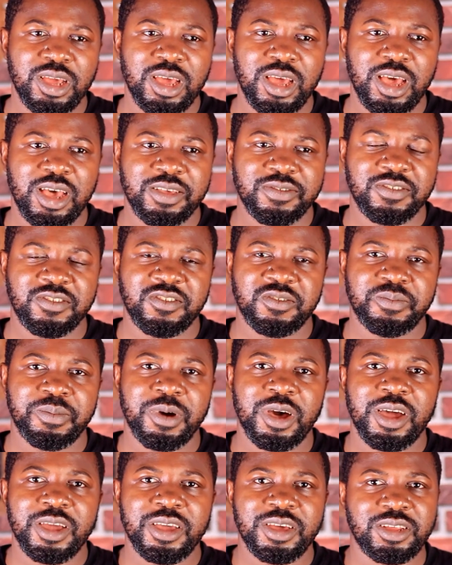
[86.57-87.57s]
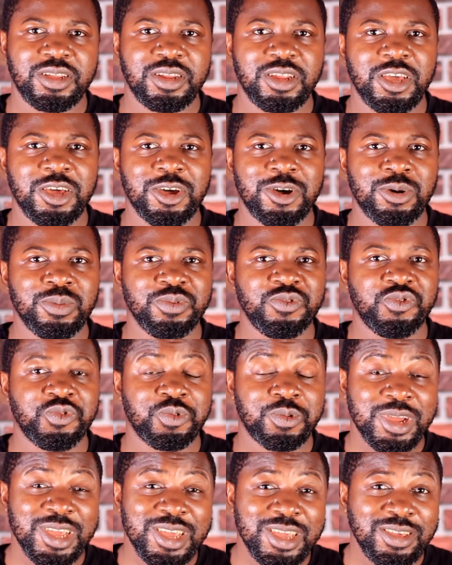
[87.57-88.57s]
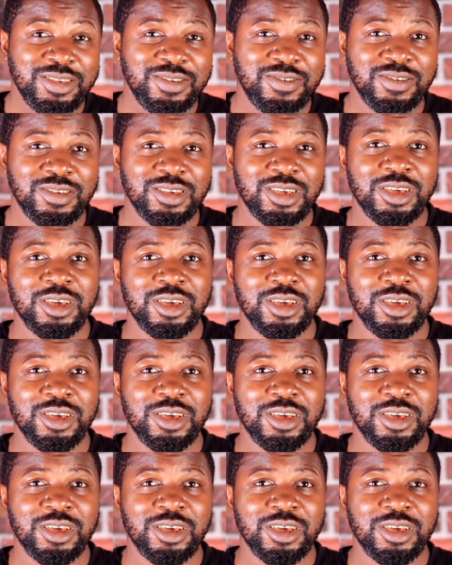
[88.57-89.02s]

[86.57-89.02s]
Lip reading: has inspired and helped raise